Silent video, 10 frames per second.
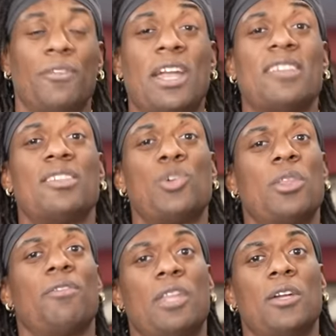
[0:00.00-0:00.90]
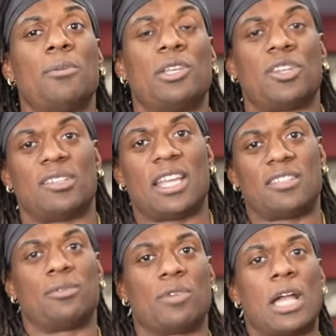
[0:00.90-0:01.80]
if you guys enjoyed the video, make sure you guys like,
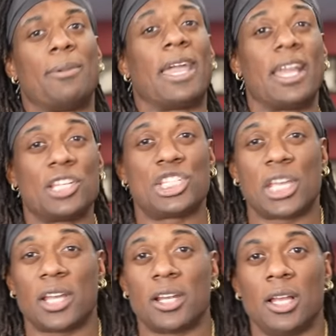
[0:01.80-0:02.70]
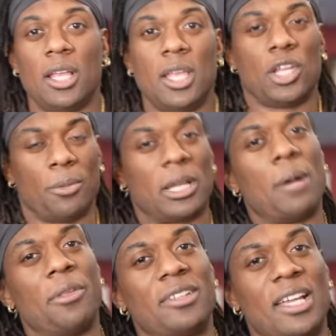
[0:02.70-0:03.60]
subscribe, and share. And gonna
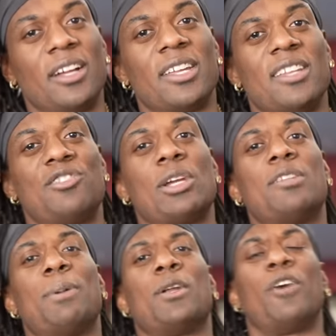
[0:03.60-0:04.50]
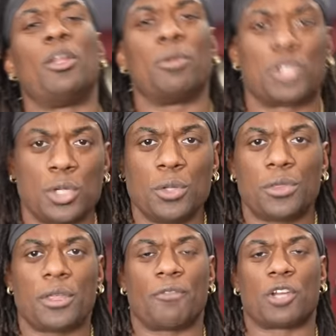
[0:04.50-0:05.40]
come with a is transparent, vulnerable
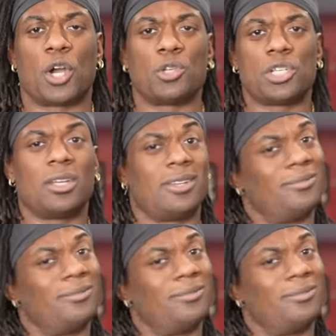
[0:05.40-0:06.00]
truth. And for coaching,